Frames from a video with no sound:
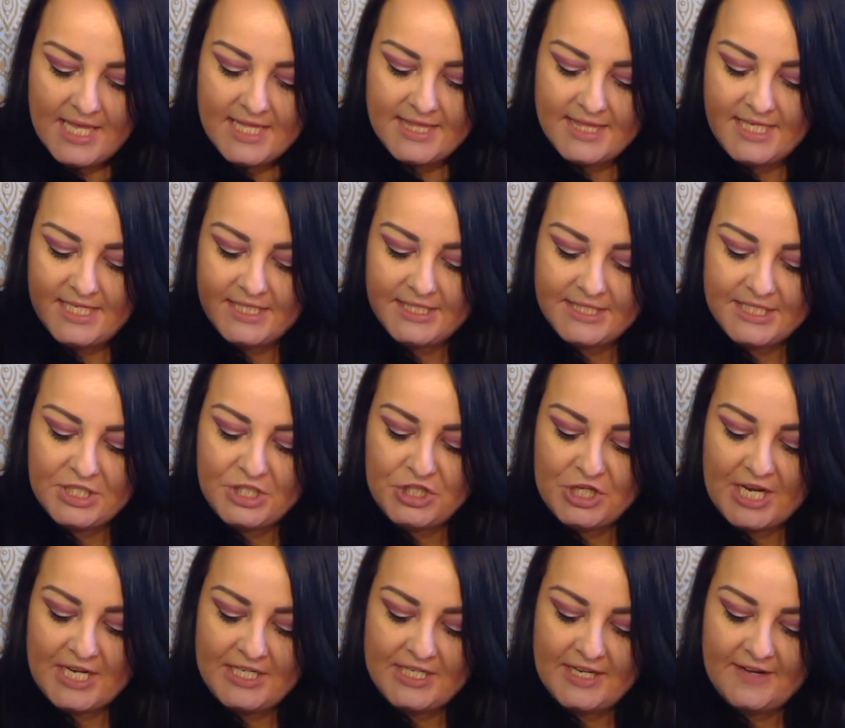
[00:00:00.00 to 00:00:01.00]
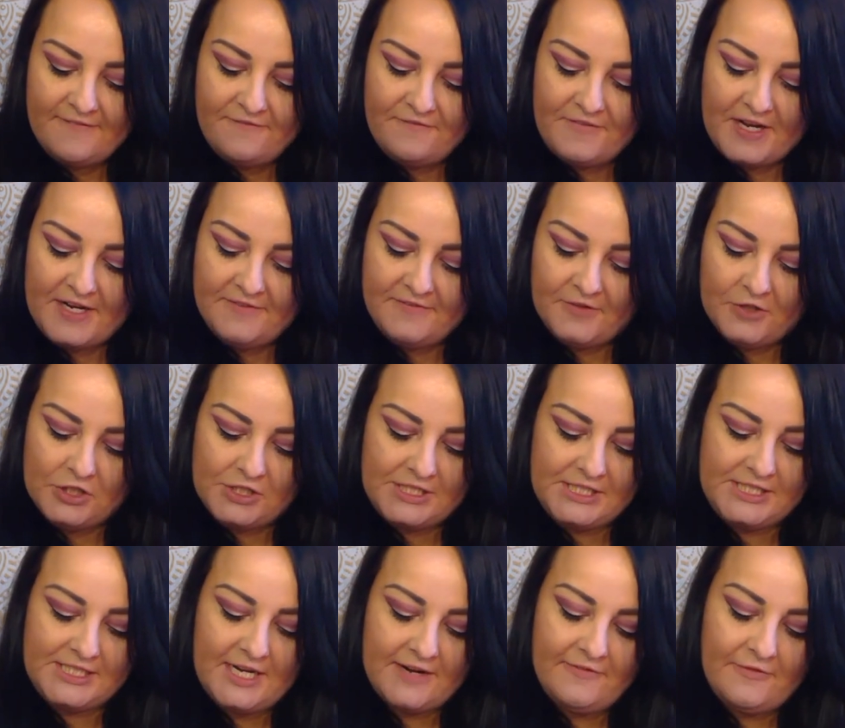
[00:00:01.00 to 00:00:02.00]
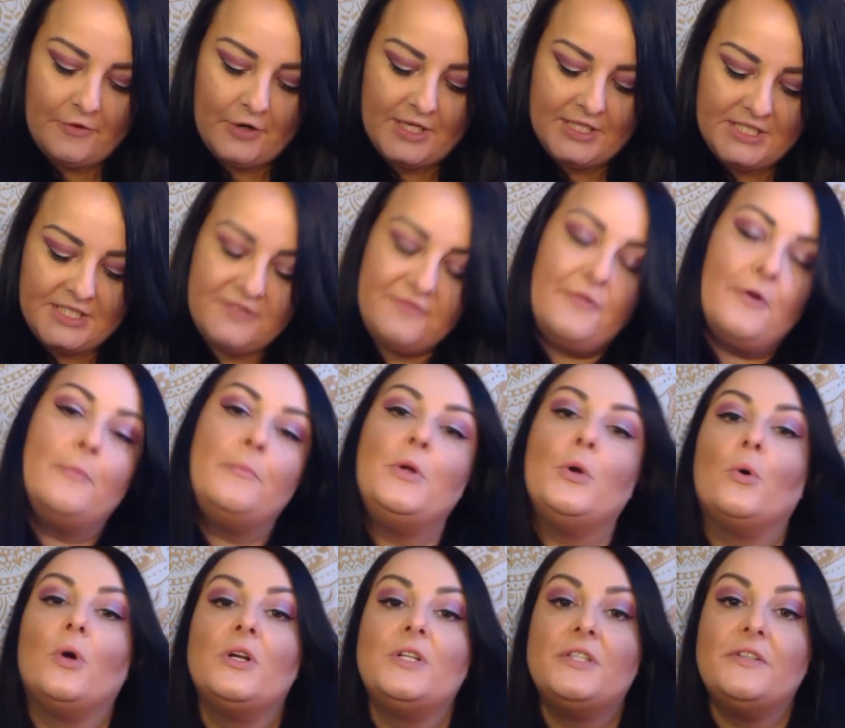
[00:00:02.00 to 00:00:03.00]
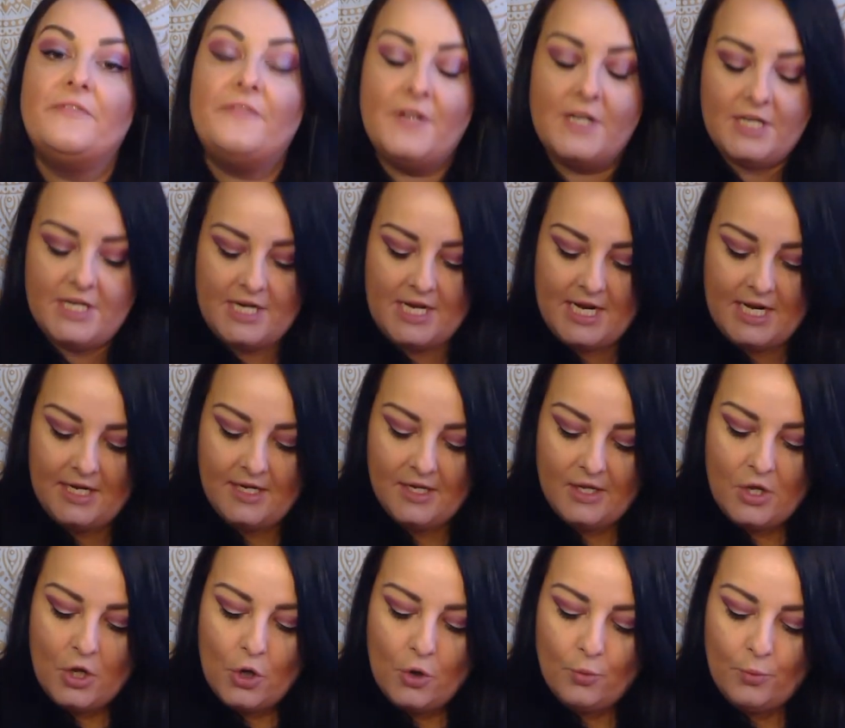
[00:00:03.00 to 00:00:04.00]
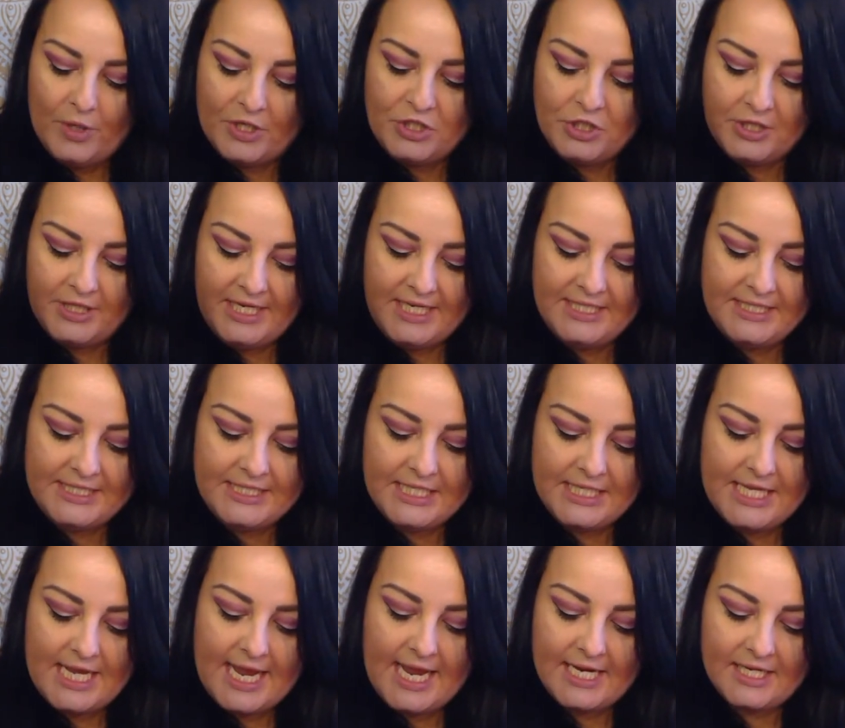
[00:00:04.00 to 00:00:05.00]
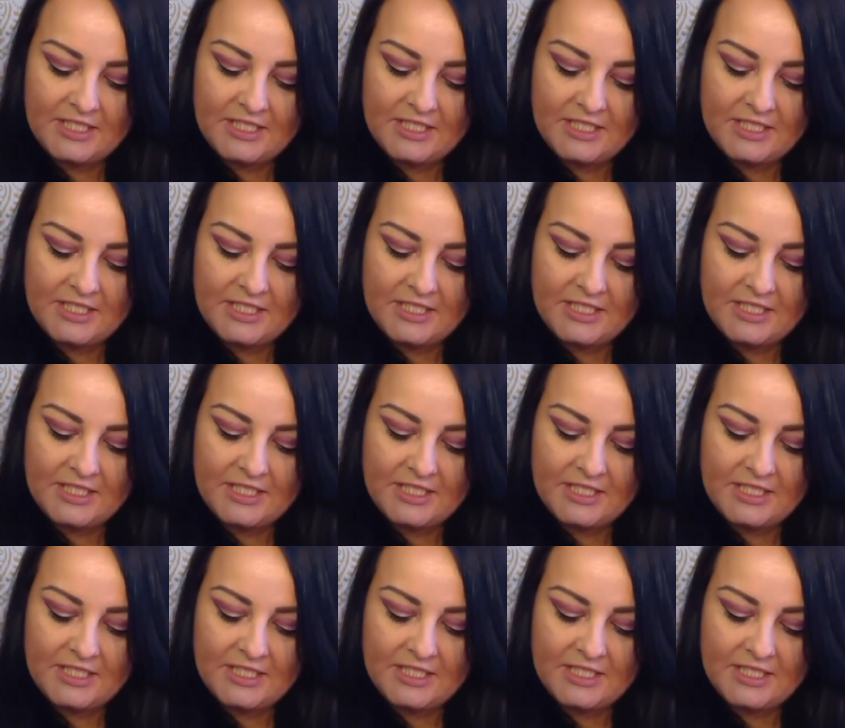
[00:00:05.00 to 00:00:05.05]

This agenda favors severance from your divinity, which leads to the